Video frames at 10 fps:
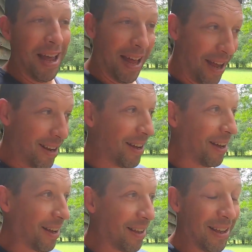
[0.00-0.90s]

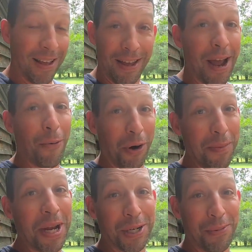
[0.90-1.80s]
And yeah, we're
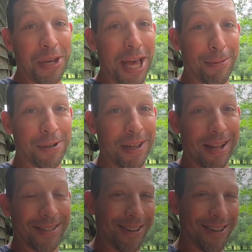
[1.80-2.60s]
gonna make sure we capture that.